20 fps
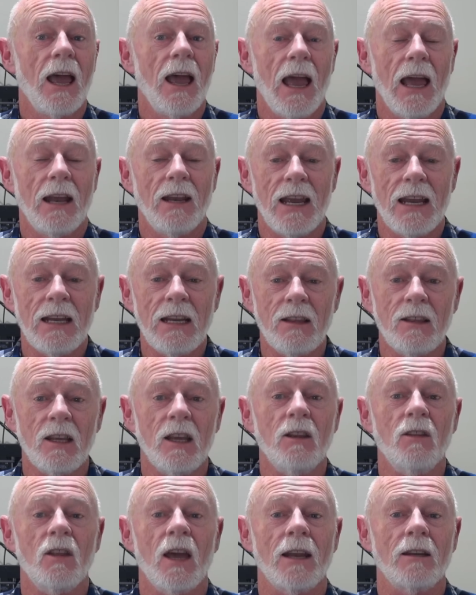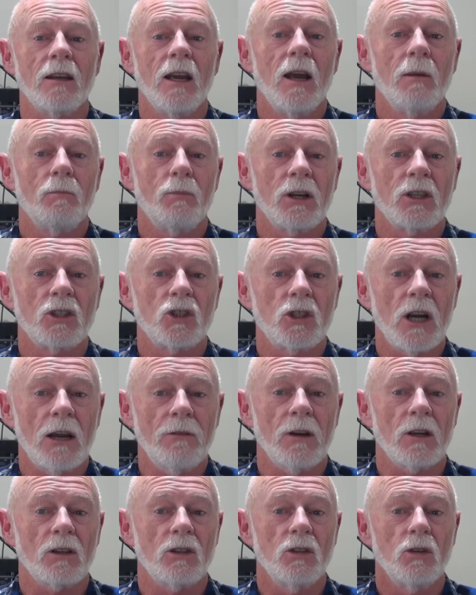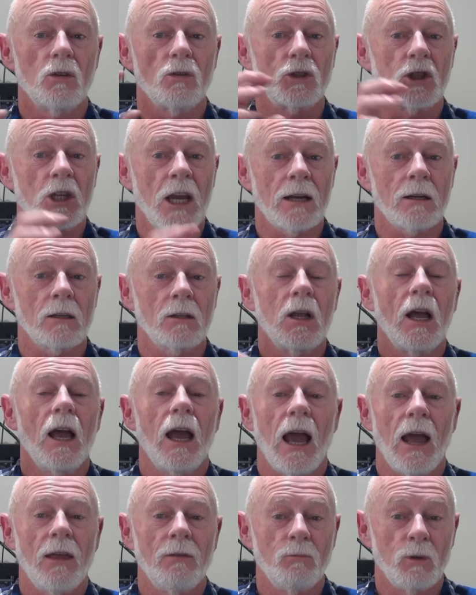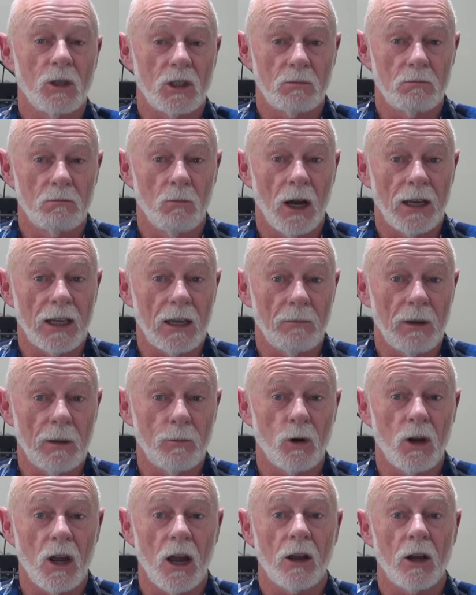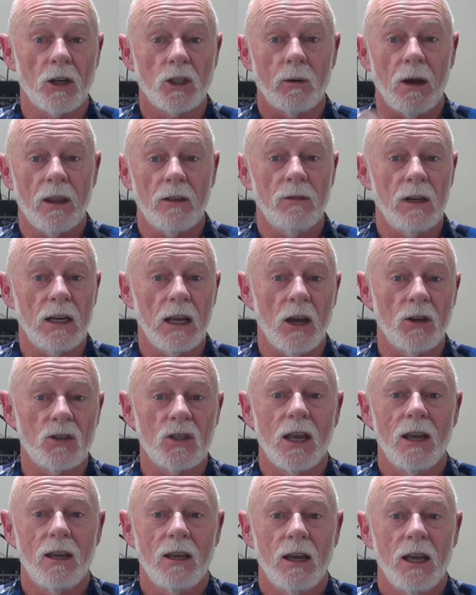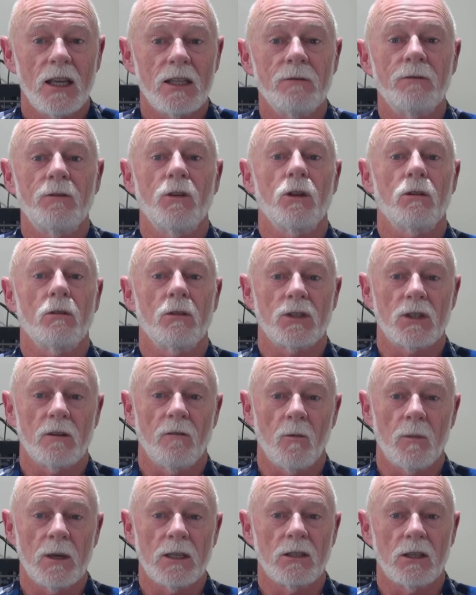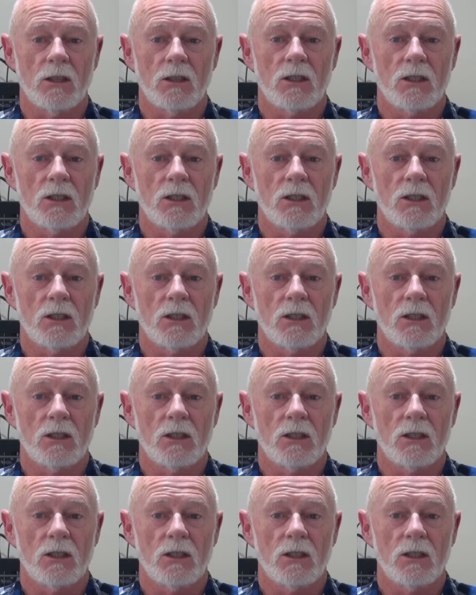and anything that brings traffic to your channel and which might get people going on to other videos is in furtherance of a business.